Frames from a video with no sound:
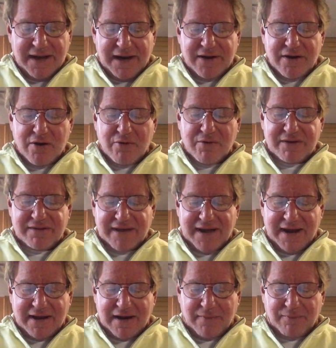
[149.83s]
And knowing
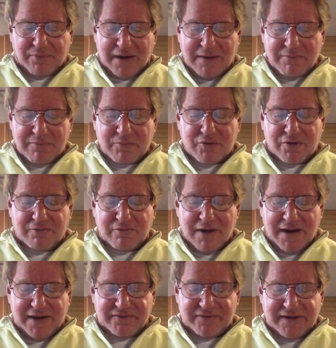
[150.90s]
that a problem could
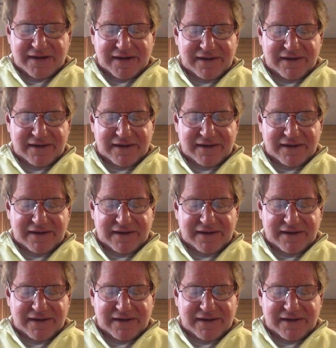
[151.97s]
arise at